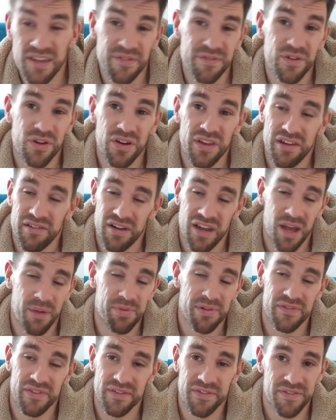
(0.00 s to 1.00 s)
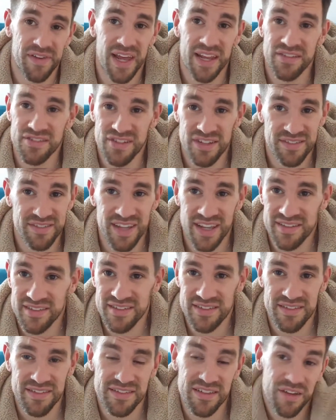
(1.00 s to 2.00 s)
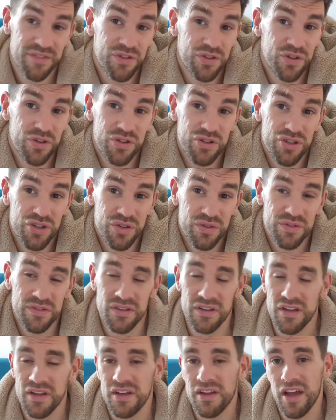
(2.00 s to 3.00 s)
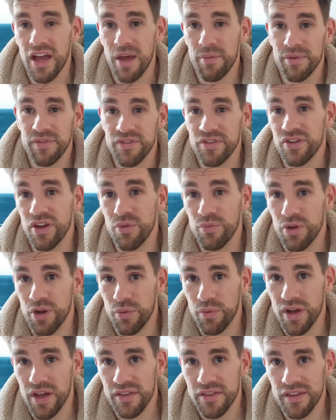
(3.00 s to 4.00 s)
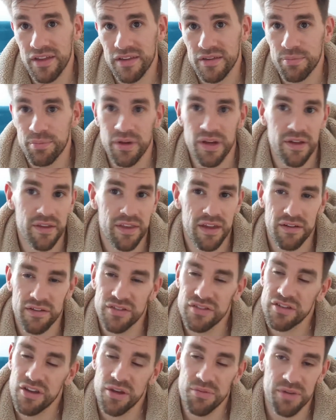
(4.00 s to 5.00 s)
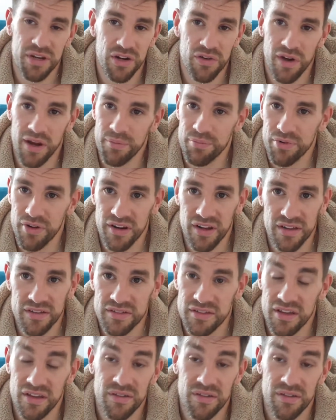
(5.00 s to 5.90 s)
If not, there are a couple of the flange extenders and stuff you could use if you don't want to wear things, but there are so many great products.